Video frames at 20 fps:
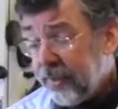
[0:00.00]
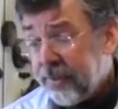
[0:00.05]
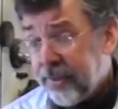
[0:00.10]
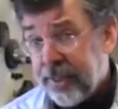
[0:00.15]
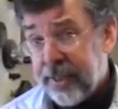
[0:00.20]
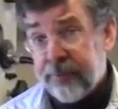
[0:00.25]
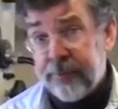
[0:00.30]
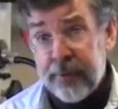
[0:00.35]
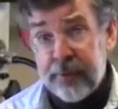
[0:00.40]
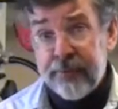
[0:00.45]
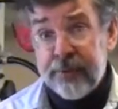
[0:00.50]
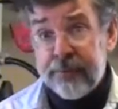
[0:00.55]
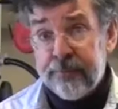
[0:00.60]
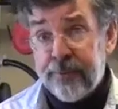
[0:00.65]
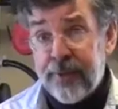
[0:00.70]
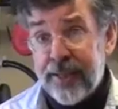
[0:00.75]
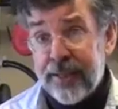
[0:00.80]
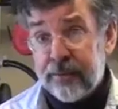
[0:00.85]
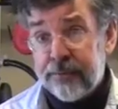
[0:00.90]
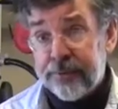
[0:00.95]
The fifth and
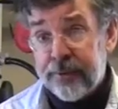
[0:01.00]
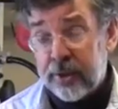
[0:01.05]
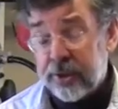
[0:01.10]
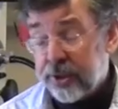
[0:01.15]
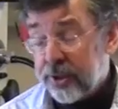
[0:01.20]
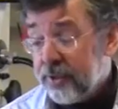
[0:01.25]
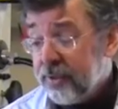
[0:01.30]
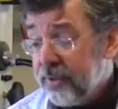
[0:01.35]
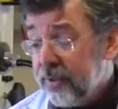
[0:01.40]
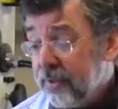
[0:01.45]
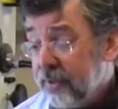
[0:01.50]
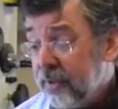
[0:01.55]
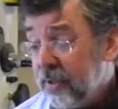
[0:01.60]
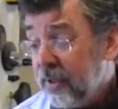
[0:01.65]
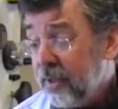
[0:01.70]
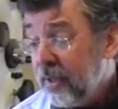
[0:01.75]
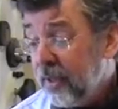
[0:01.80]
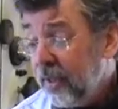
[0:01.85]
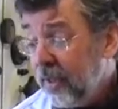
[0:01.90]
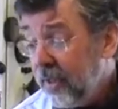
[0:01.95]
final function
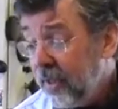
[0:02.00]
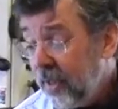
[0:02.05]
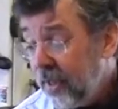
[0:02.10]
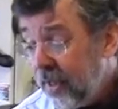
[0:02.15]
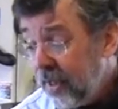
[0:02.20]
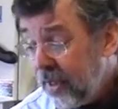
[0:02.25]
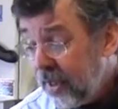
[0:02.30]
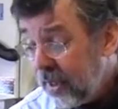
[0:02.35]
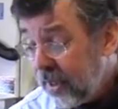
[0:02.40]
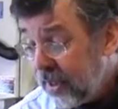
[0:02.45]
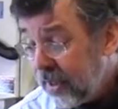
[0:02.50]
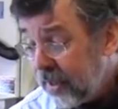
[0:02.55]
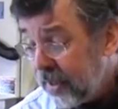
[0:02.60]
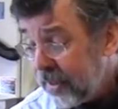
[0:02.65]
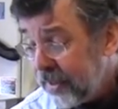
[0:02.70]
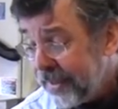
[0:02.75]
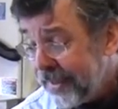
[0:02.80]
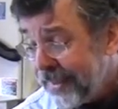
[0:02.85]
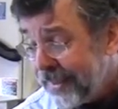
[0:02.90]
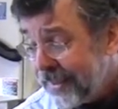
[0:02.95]

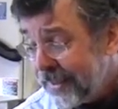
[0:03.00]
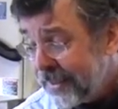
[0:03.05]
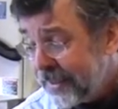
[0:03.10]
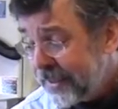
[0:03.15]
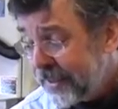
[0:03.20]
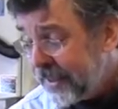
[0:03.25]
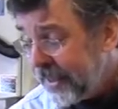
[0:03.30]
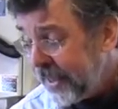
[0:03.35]
is